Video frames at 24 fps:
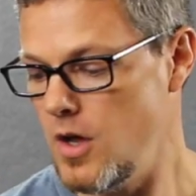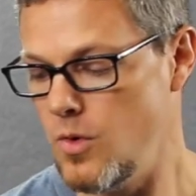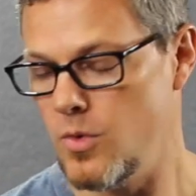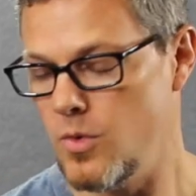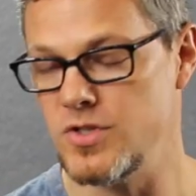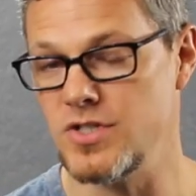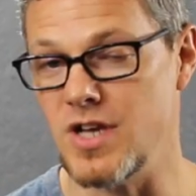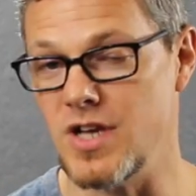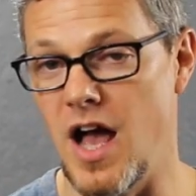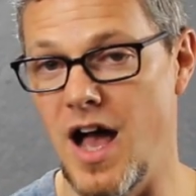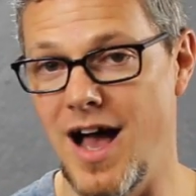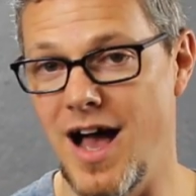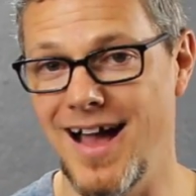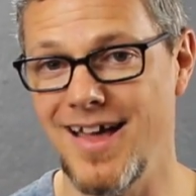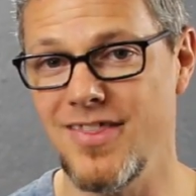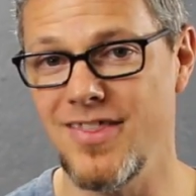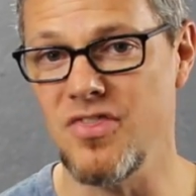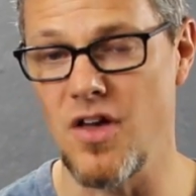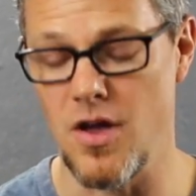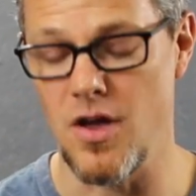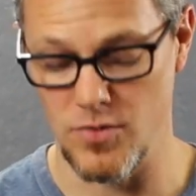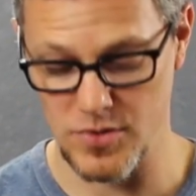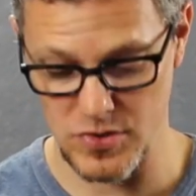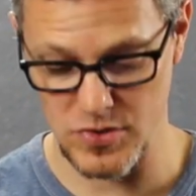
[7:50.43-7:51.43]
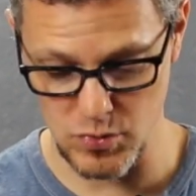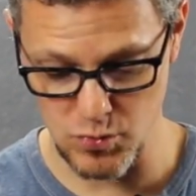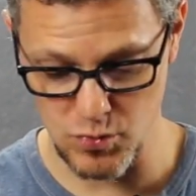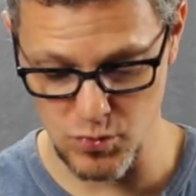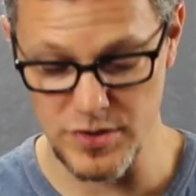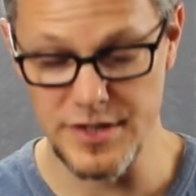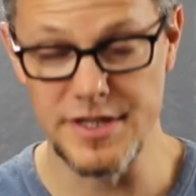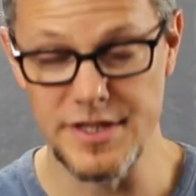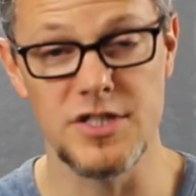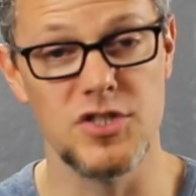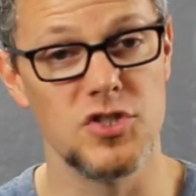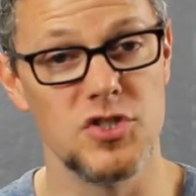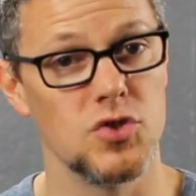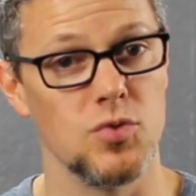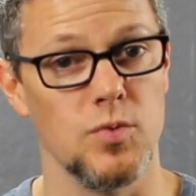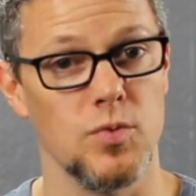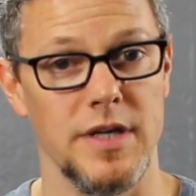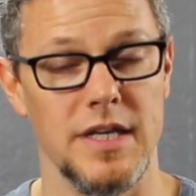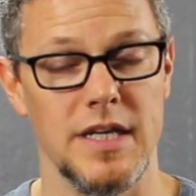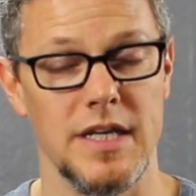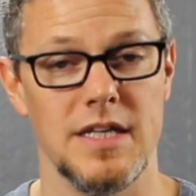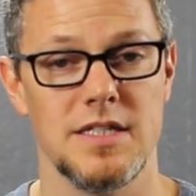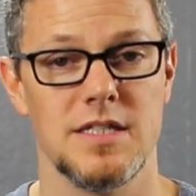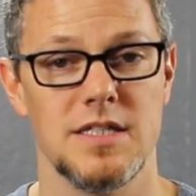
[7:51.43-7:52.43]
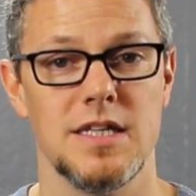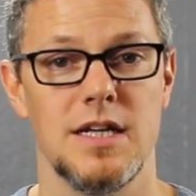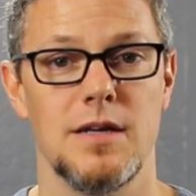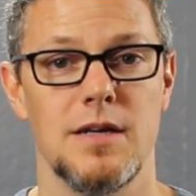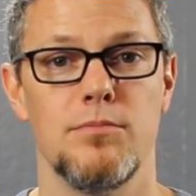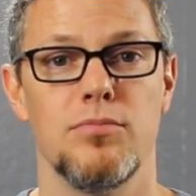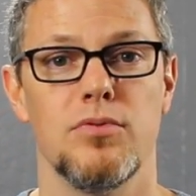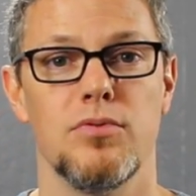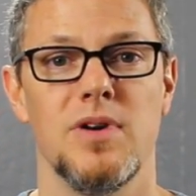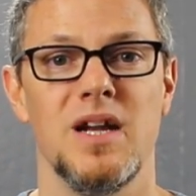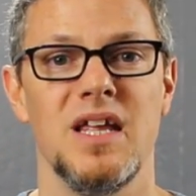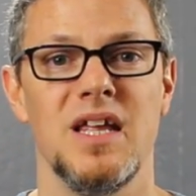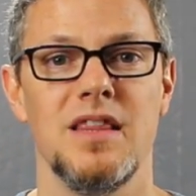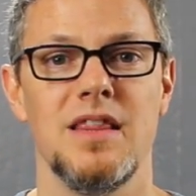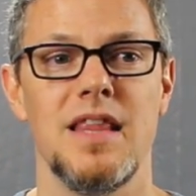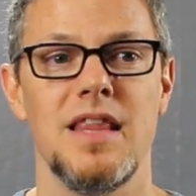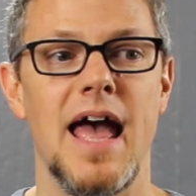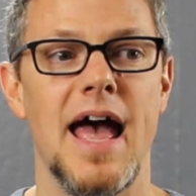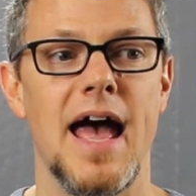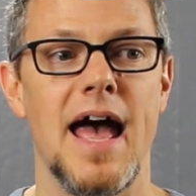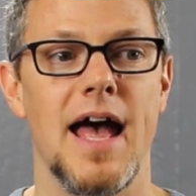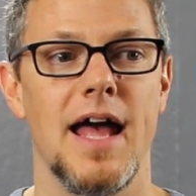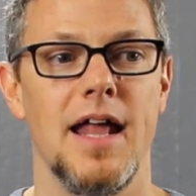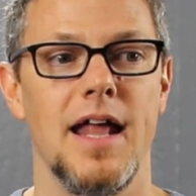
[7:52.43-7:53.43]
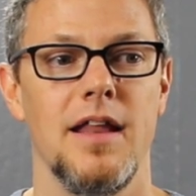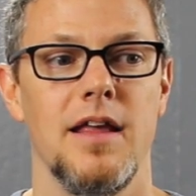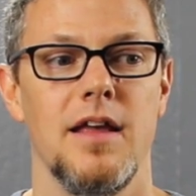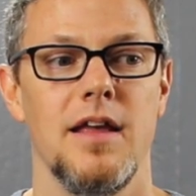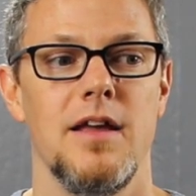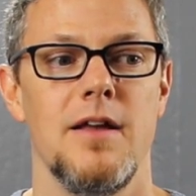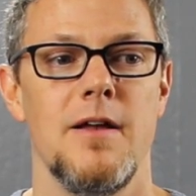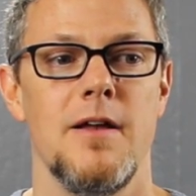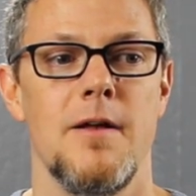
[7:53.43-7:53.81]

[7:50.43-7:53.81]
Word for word: which I thought was really sweet. It's going to bring that,